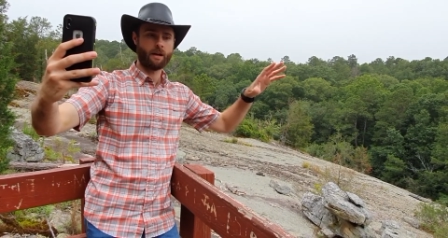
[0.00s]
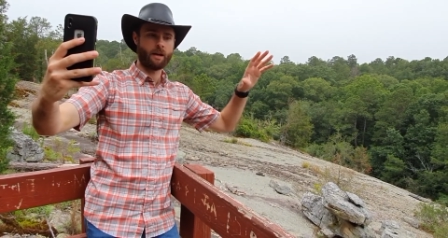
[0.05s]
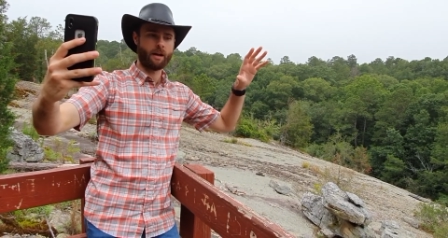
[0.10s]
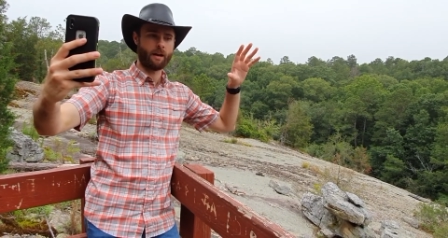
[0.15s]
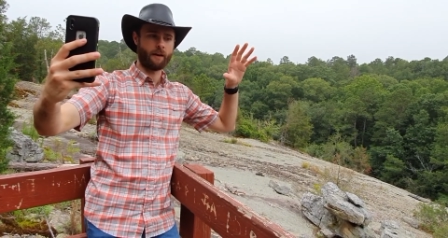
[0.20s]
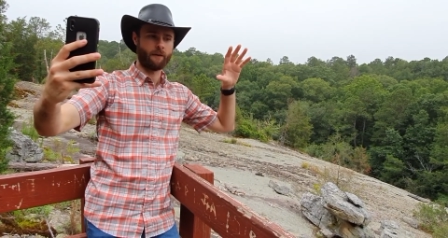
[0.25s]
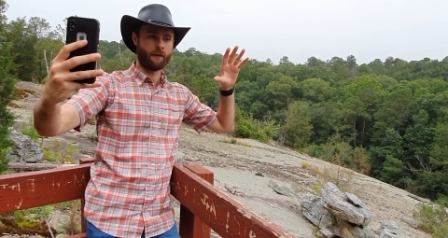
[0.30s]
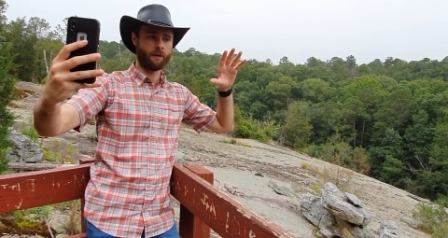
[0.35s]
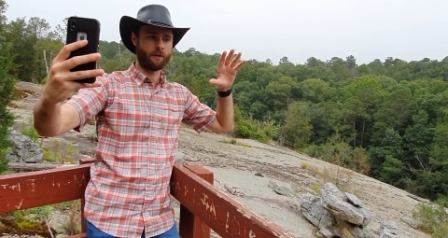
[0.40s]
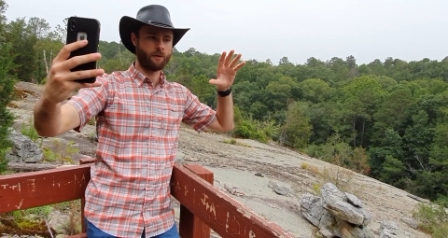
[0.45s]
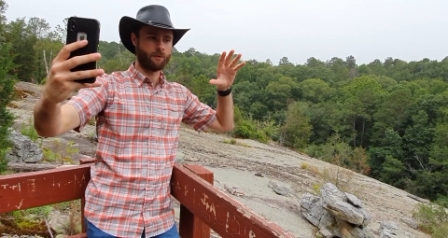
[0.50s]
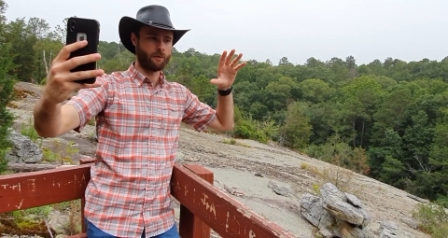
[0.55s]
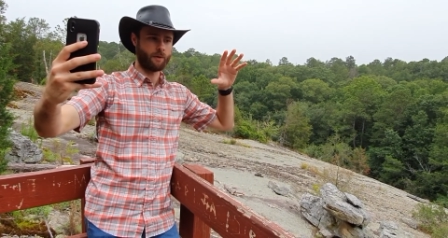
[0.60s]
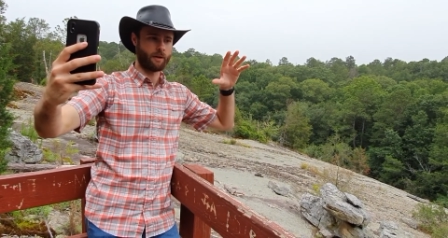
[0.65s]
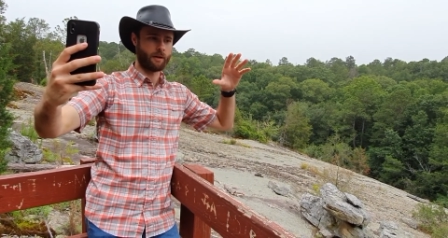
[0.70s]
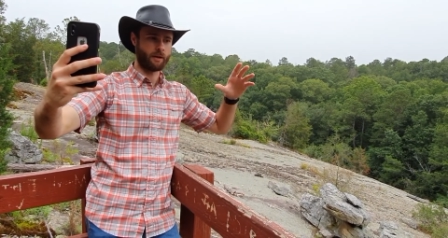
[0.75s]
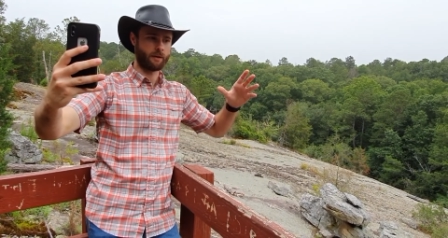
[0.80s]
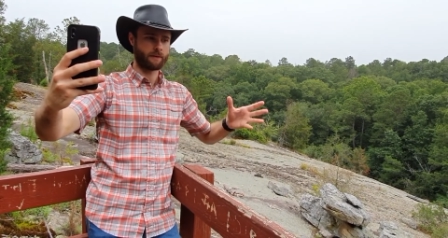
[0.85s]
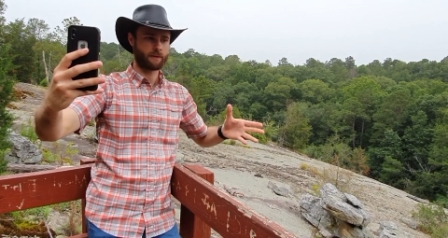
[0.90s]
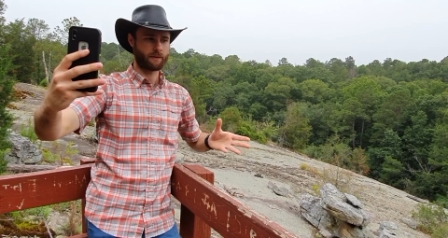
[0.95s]
and then you
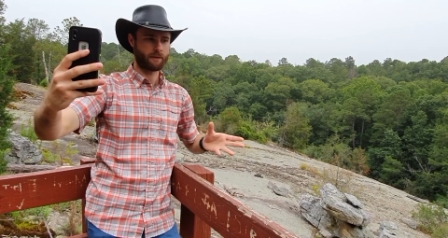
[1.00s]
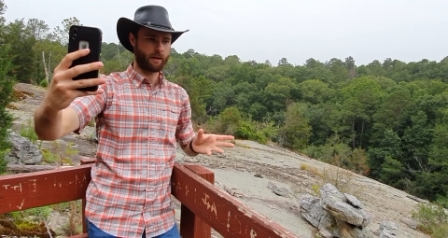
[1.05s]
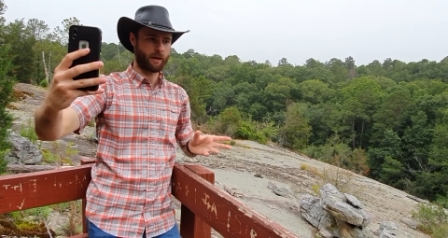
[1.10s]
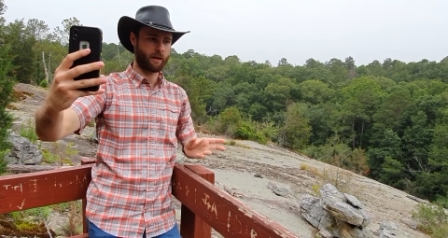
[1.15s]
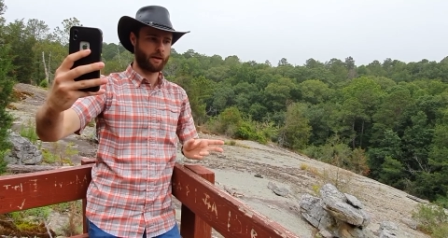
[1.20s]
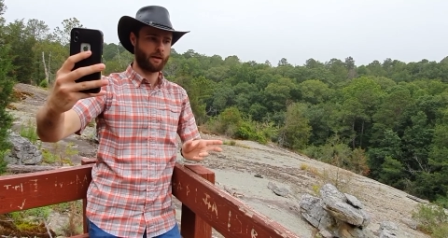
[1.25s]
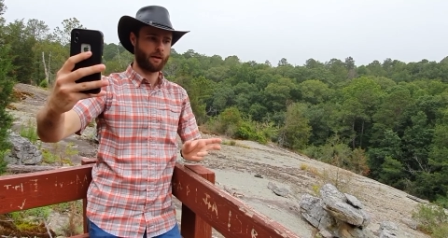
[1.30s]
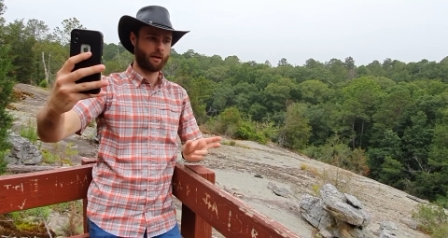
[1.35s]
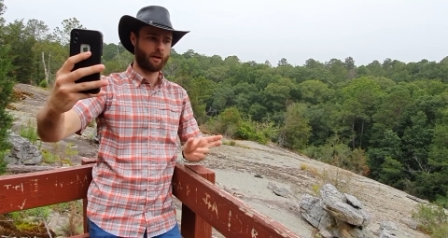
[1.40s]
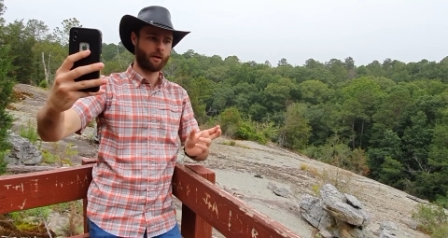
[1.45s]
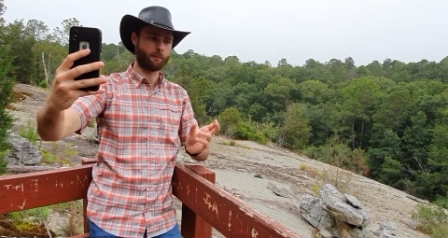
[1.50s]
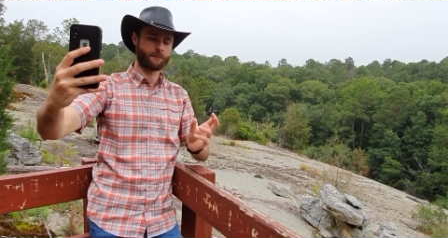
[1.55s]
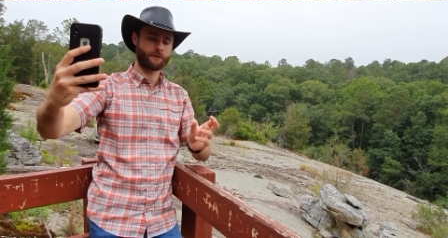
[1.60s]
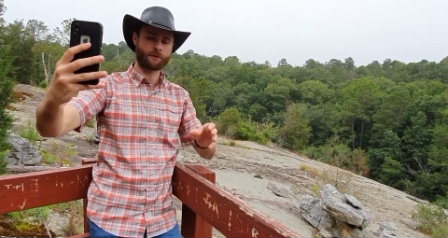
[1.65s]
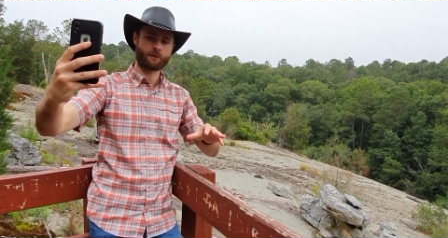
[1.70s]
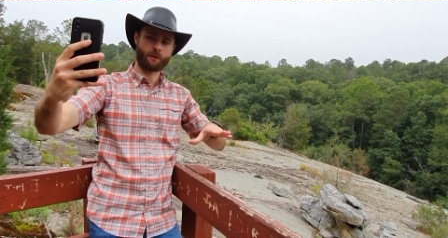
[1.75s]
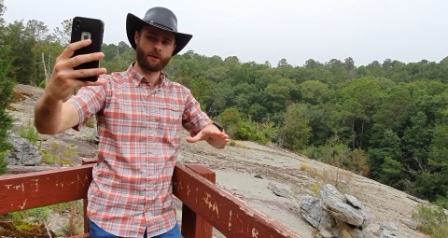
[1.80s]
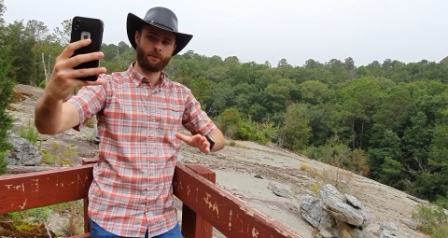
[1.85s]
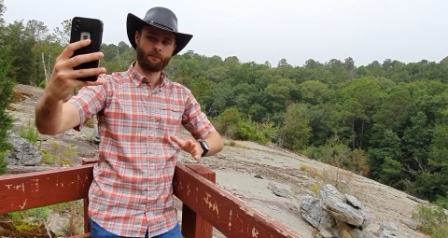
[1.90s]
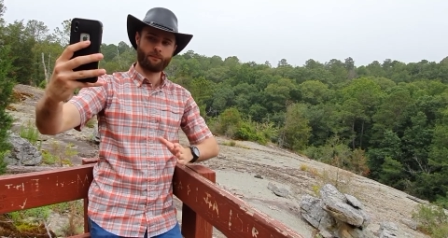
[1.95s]
get a
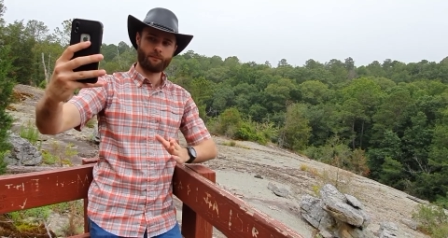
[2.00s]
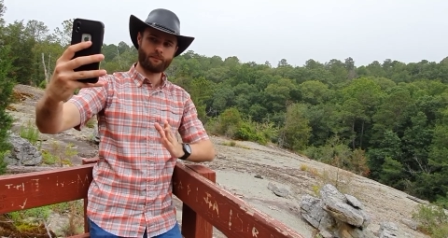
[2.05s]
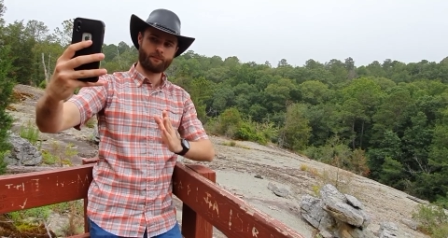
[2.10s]
upstream